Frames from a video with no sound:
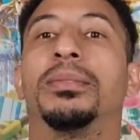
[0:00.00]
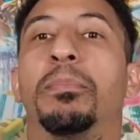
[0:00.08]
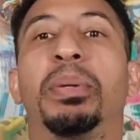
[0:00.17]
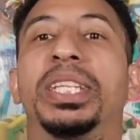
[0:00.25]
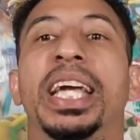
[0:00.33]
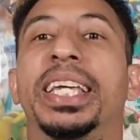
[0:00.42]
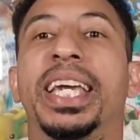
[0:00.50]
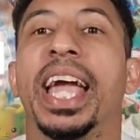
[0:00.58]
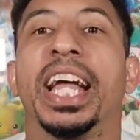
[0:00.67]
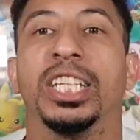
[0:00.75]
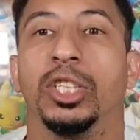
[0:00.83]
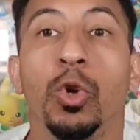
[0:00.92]
But they
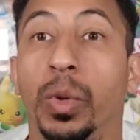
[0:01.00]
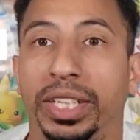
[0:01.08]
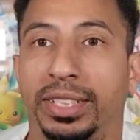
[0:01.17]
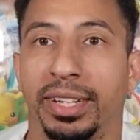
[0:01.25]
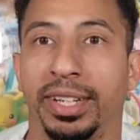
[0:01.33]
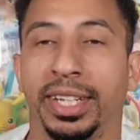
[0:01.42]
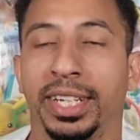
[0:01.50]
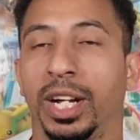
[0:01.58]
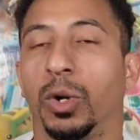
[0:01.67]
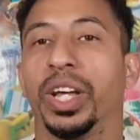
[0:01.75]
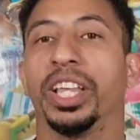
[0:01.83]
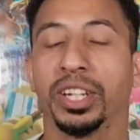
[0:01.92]
can't do it, okay?